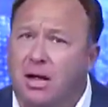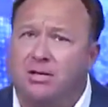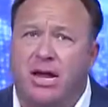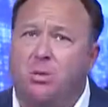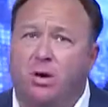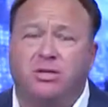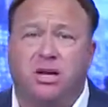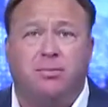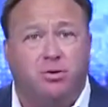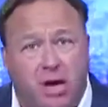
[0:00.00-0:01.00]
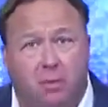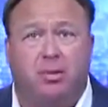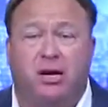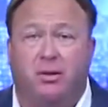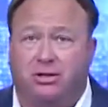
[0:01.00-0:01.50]
I'm not saying we're in some
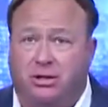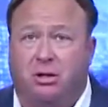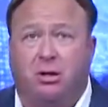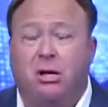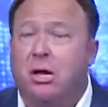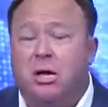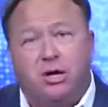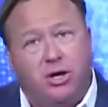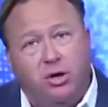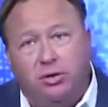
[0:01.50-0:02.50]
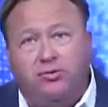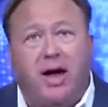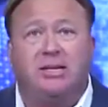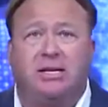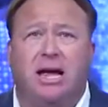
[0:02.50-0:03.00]
utopia. There's still huge
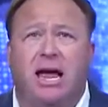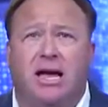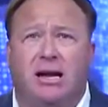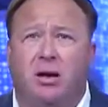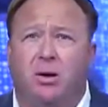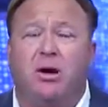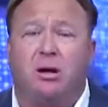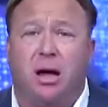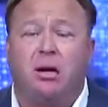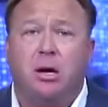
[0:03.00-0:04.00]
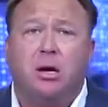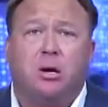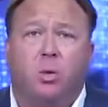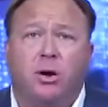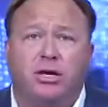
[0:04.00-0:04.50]
fights ahead. And I want to talk about
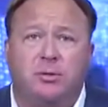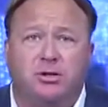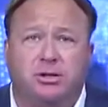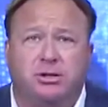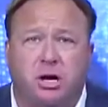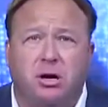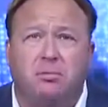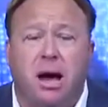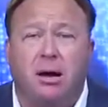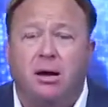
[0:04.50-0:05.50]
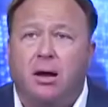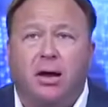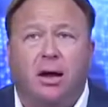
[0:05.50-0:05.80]
what he's most concerned about.